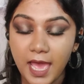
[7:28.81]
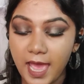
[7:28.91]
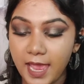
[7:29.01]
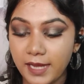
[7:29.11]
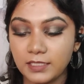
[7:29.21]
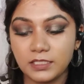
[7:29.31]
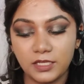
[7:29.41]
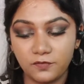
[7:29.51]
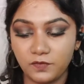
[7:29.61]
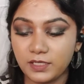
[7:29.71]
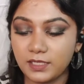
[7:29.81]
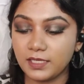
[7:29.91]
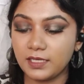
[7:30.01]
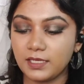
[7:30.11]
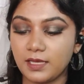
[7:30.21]
And
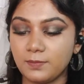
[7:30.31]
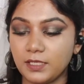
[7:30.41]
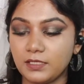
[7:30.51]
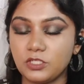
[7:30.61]
definitely, I mean,